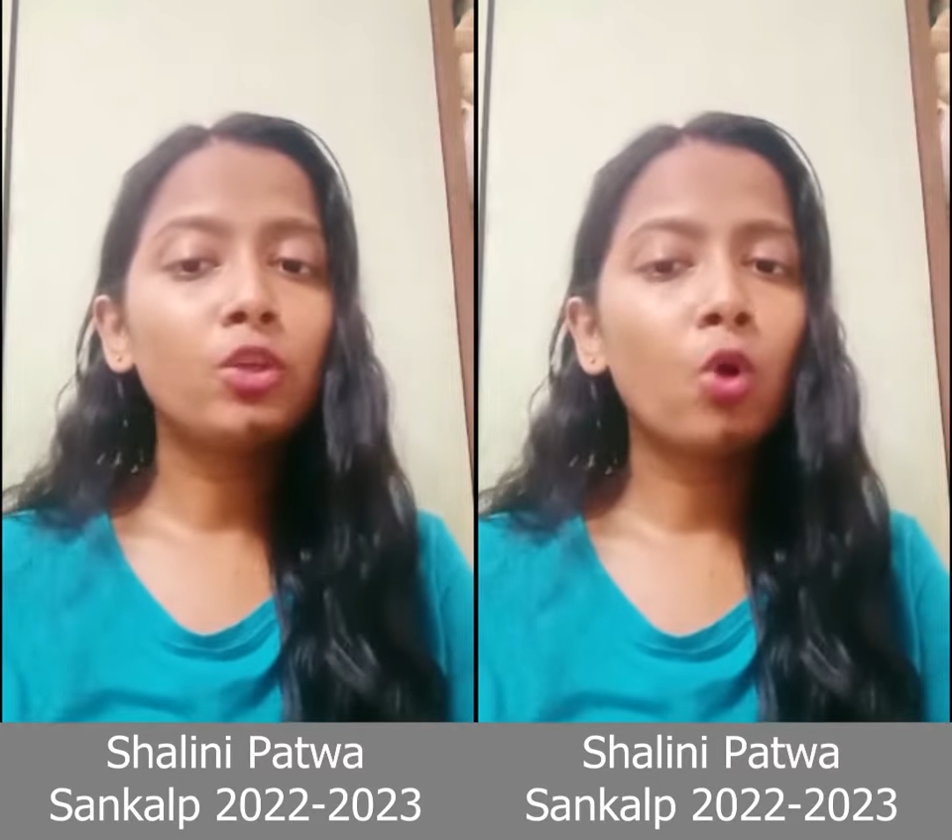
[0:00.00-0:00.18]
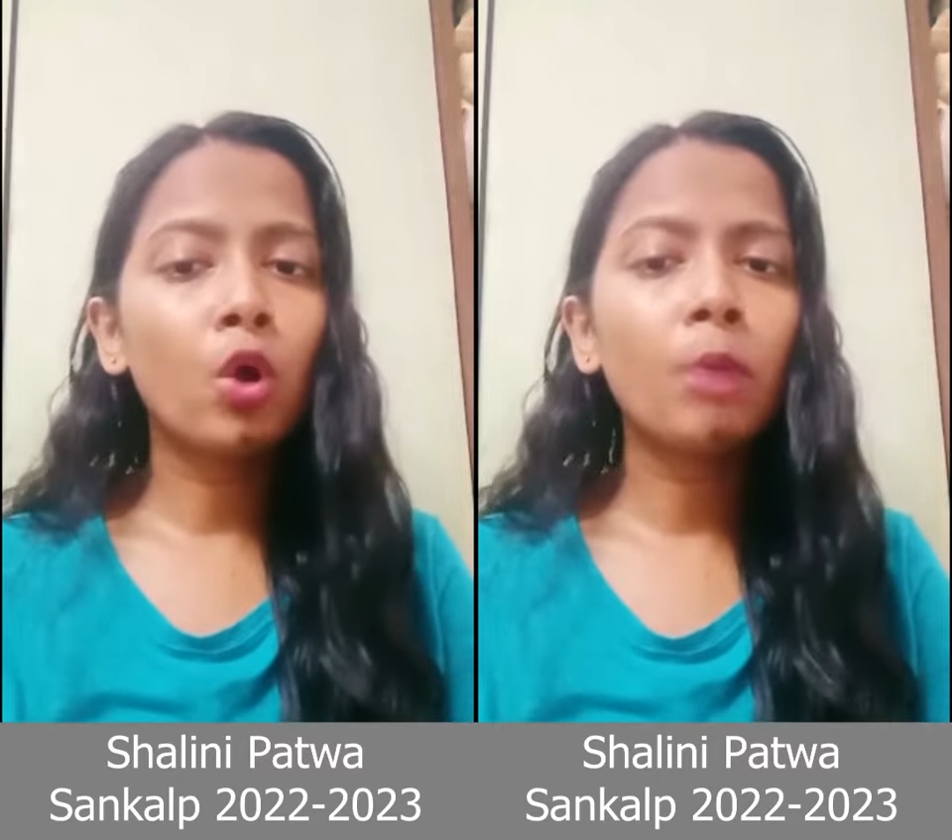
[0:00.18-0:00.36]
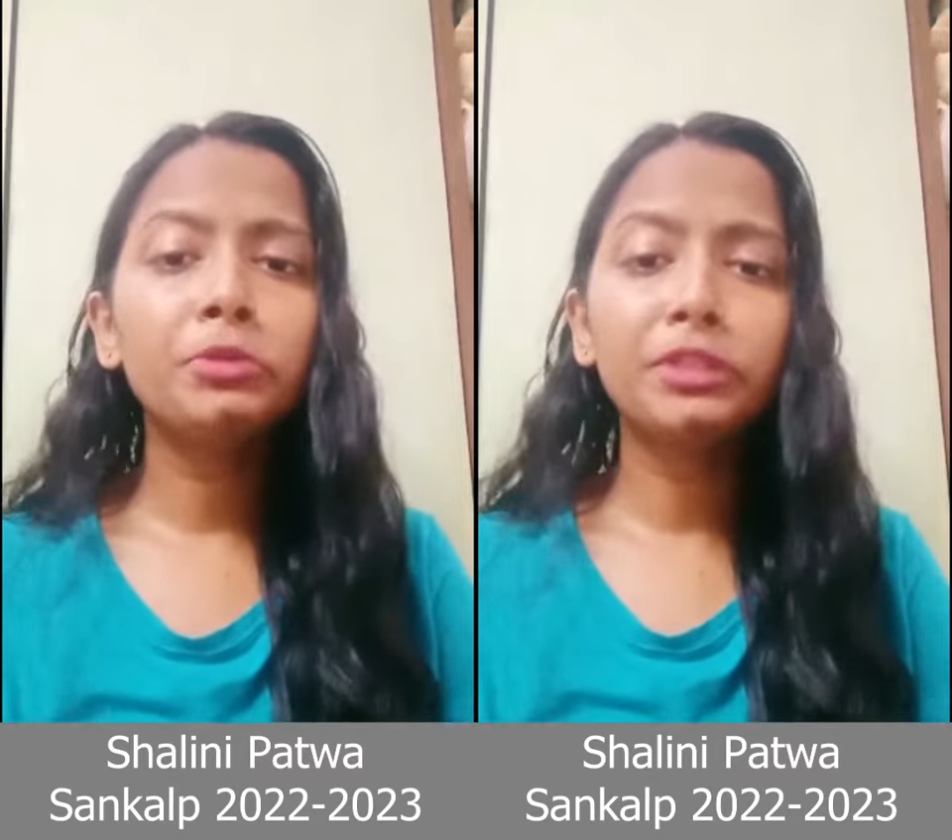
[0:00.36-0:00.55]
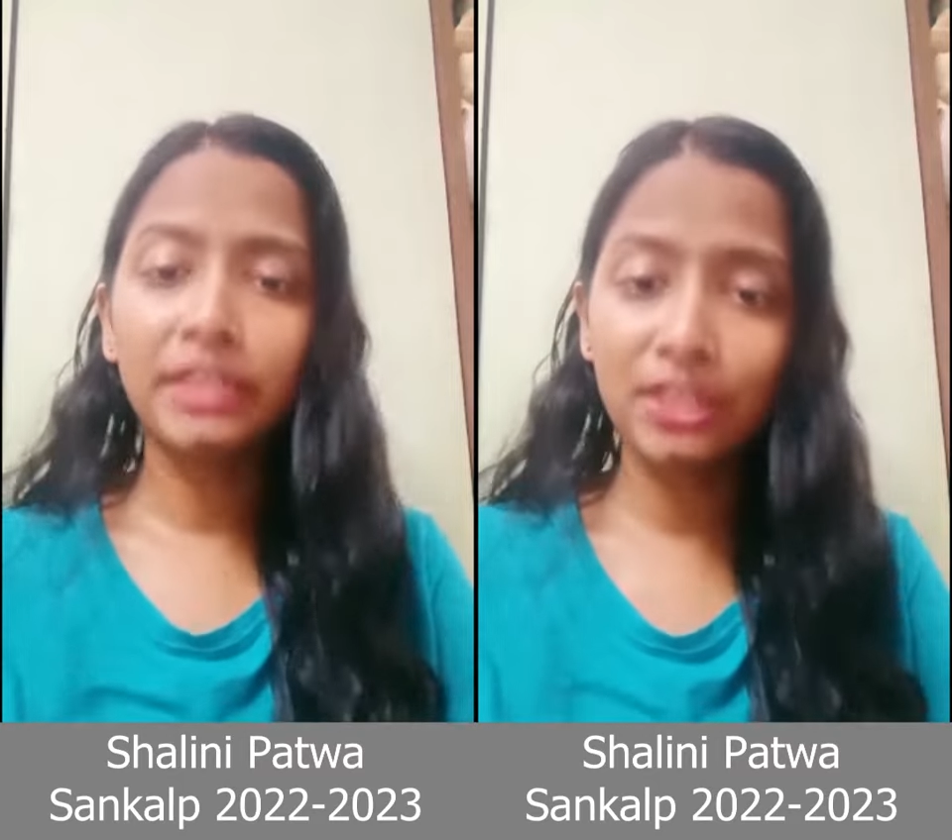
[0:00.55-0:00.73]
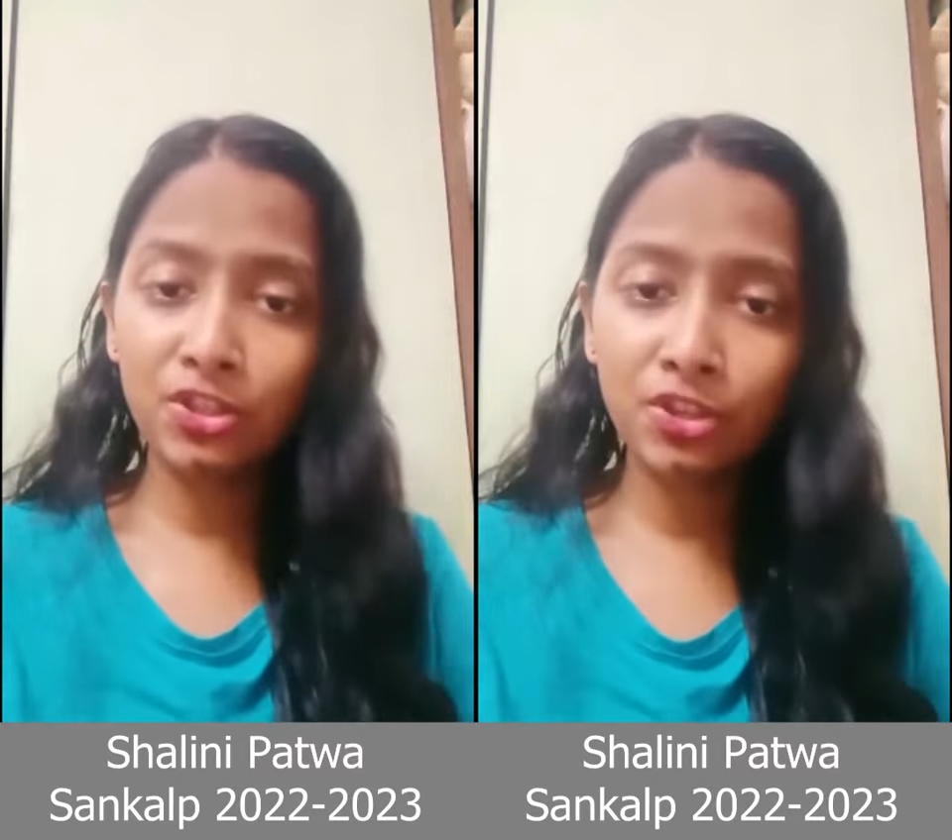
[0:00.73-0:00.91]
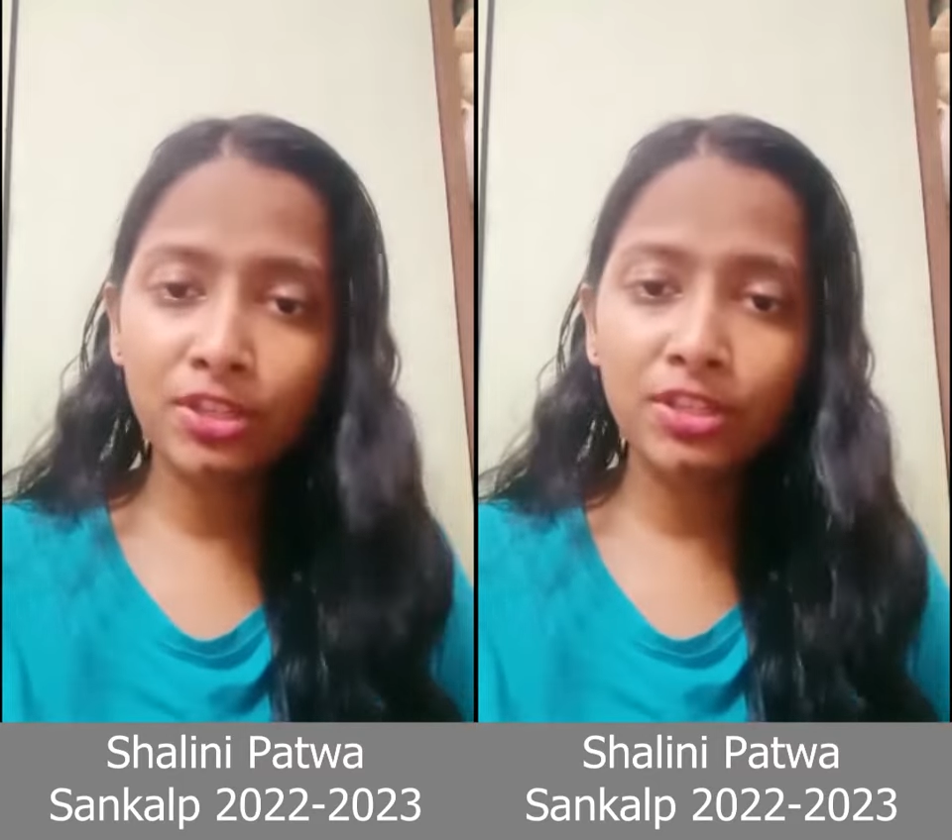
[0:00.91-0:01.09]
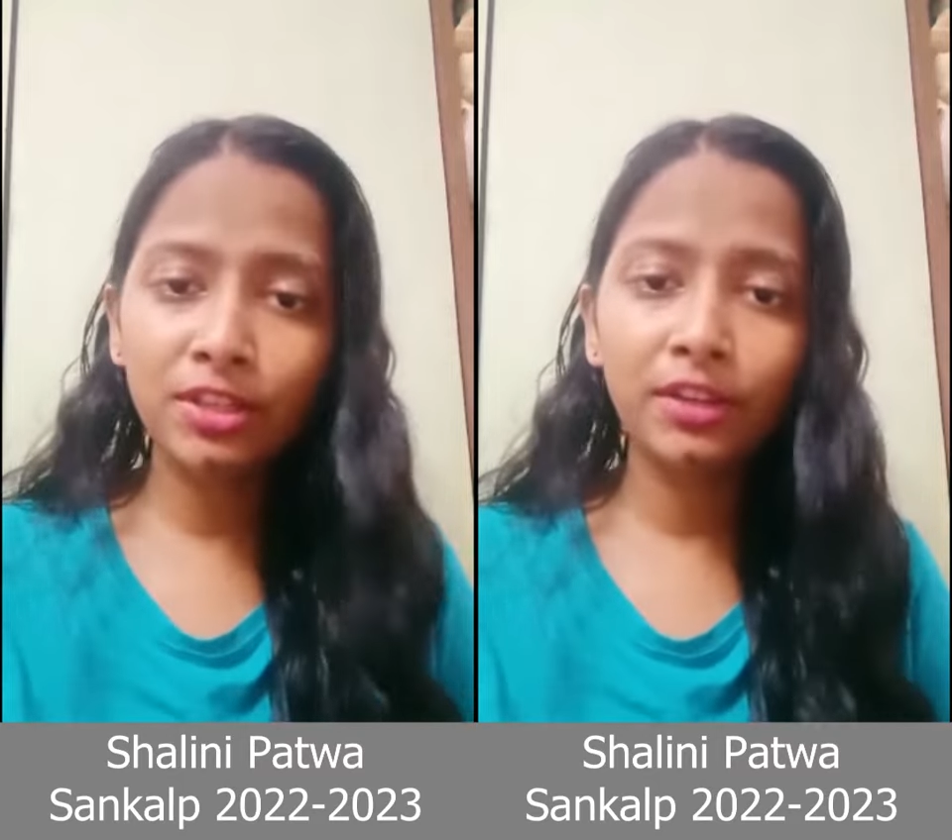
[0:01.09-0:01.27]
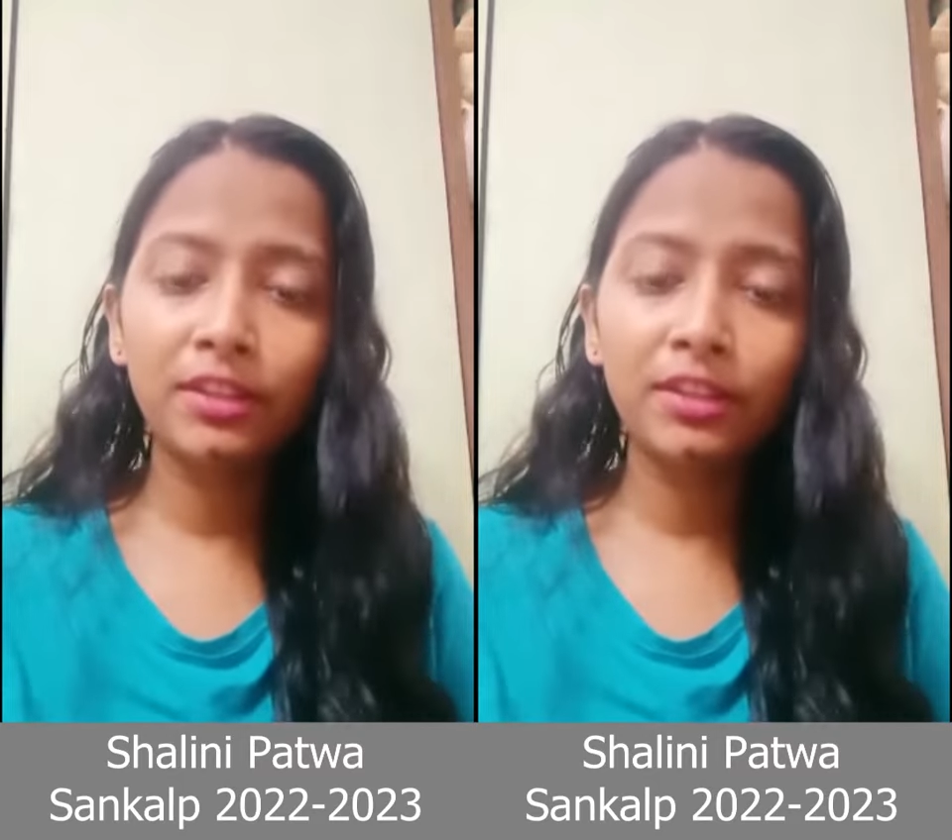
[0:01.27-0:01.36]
talk about the teachers here,